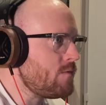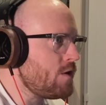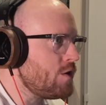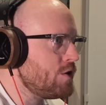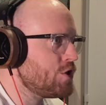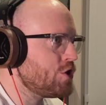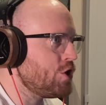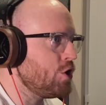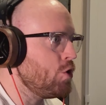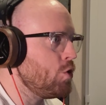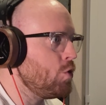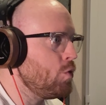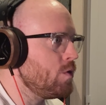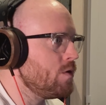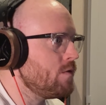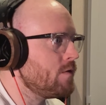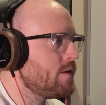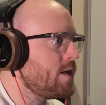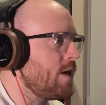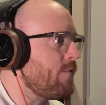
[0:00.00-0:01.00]
to
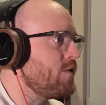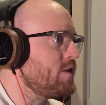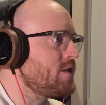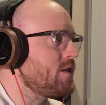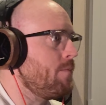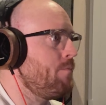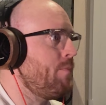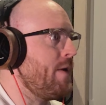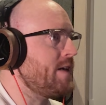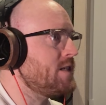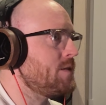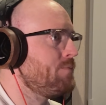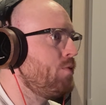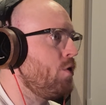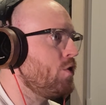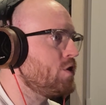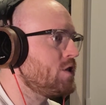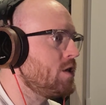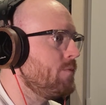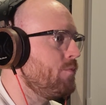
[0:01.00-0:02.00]
give us the best
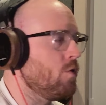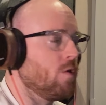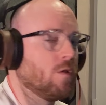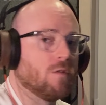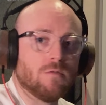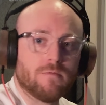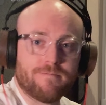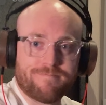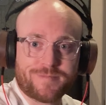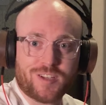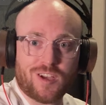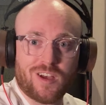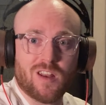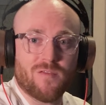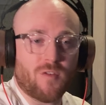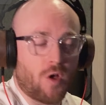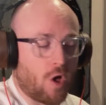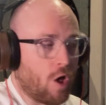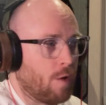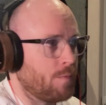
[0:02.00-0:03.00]
possible kind of
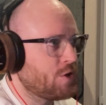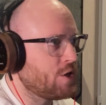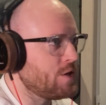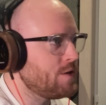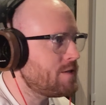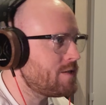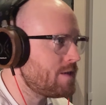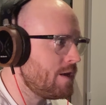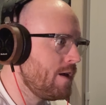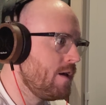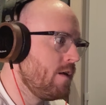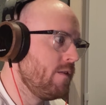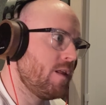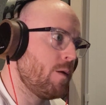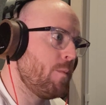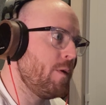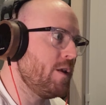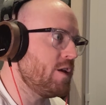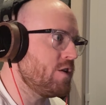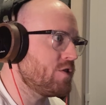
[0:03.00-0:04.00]
options.
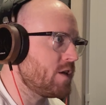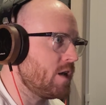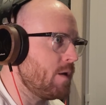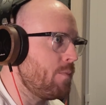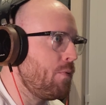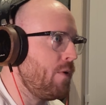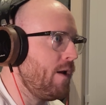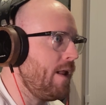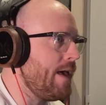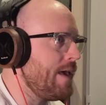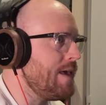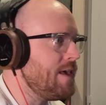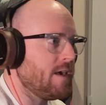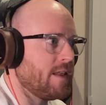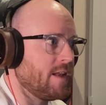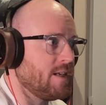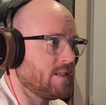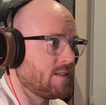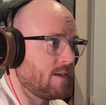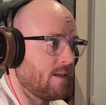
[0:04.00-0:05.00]
Then we're just going to play, and
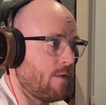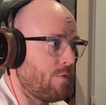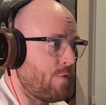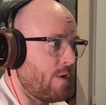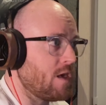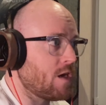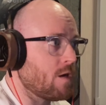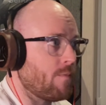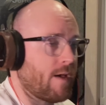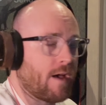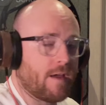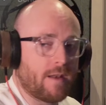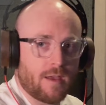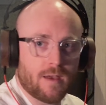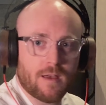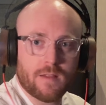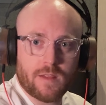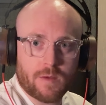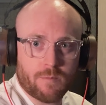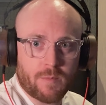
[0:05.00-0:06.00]
it's going to think about it
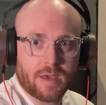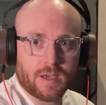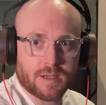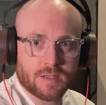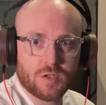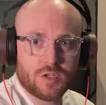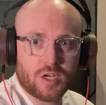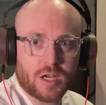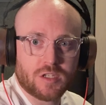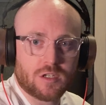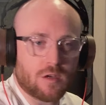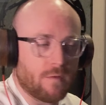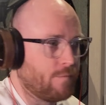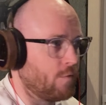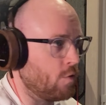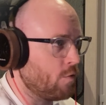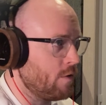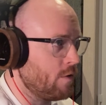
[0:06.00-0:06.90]
and then make a suggestion for